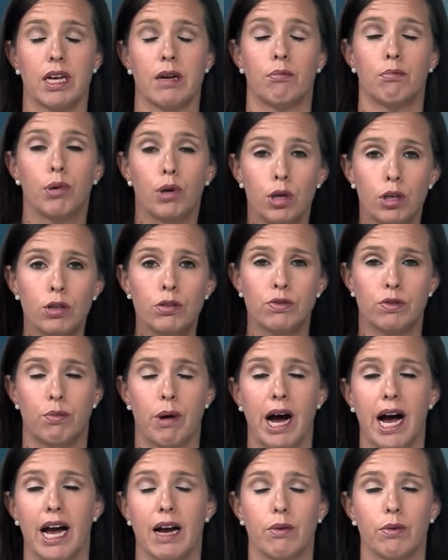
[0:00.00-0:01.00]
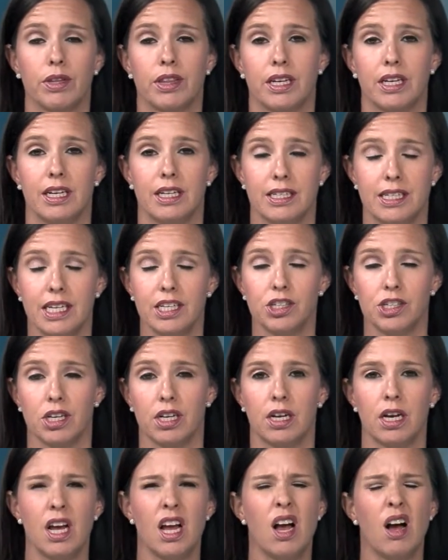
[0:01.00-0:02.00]
improved by with an
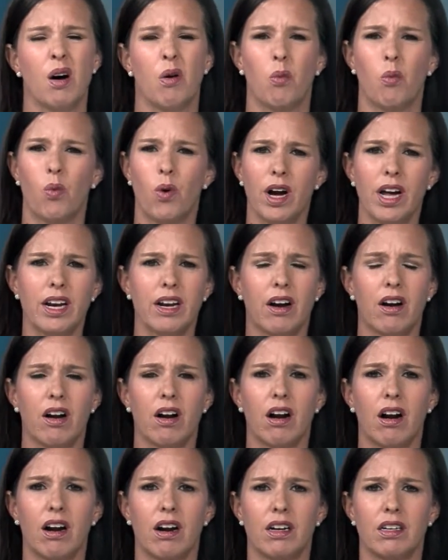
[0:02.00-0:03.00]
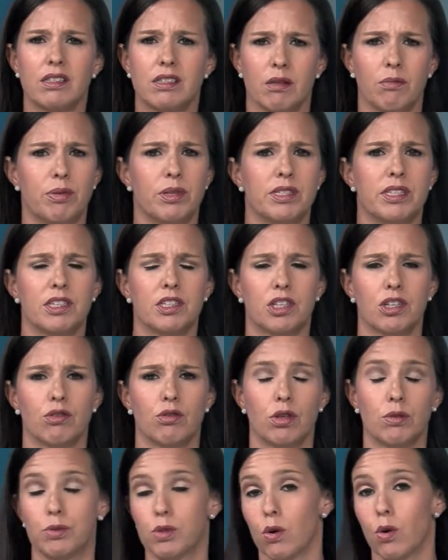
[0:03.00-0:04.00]
addition. What are some position
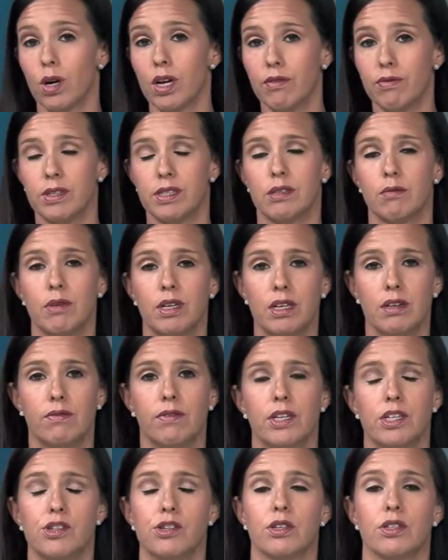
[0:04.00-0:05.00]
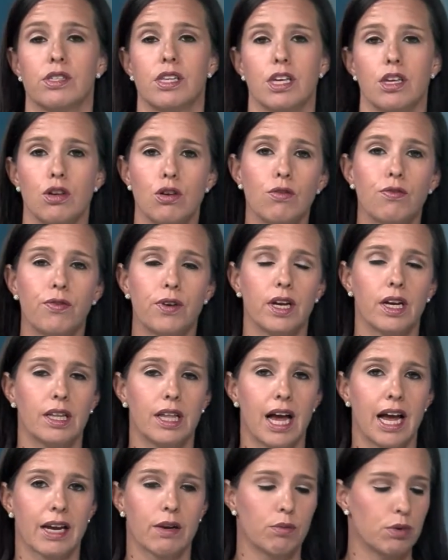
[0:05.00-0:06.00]
groups or even some individuals that you feel
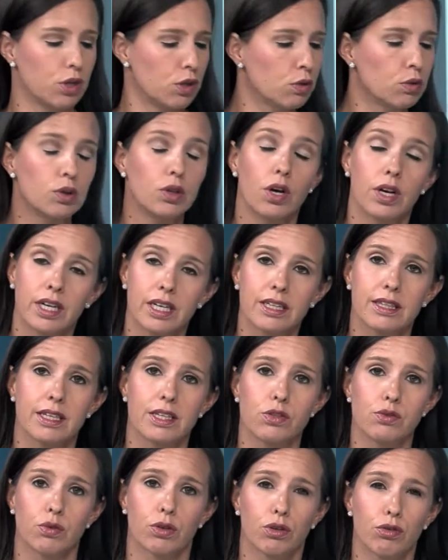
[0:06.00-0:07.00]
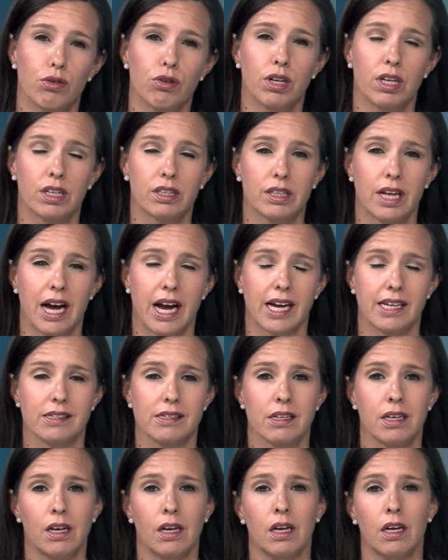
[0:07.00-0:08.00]
like when you look at this recruiting
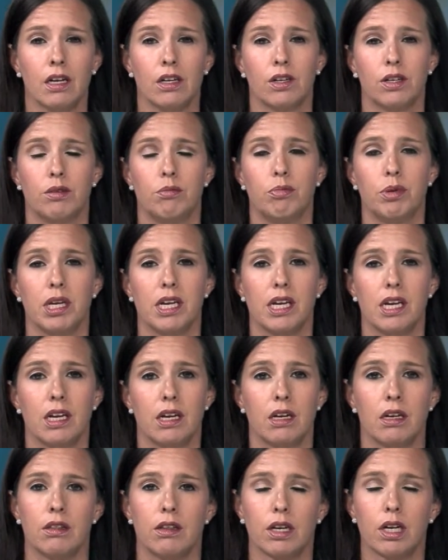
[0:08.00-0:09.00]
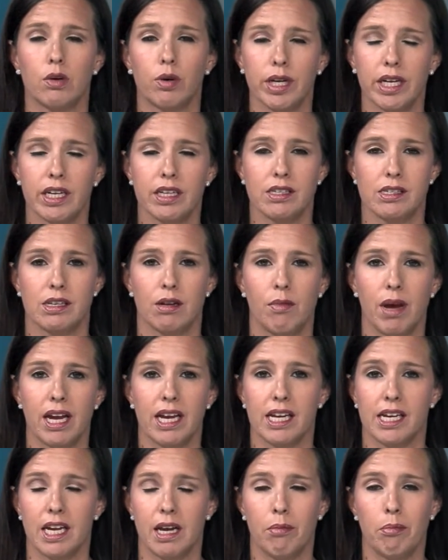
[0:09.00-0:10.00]
class could be the quickest to
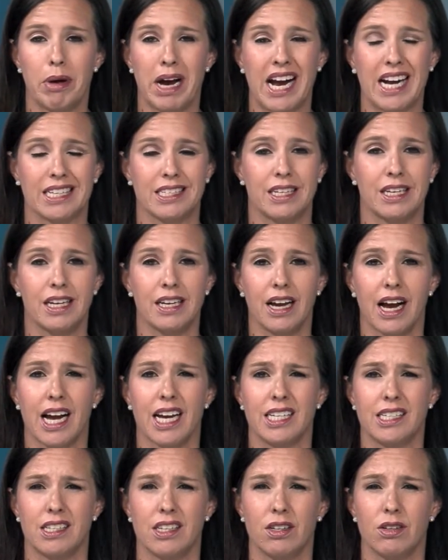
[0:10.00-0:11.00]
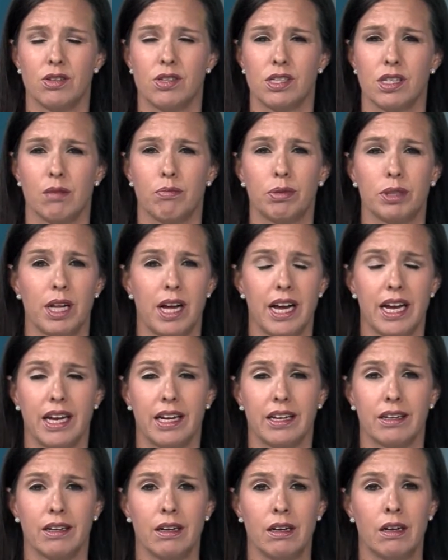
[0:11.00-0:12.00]
make an impact? Any guys that you see
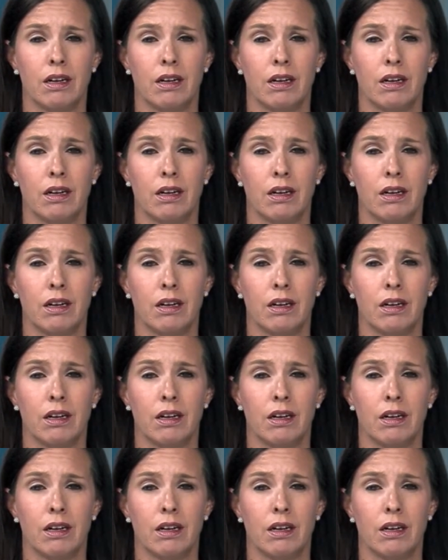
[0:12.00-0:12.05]
playing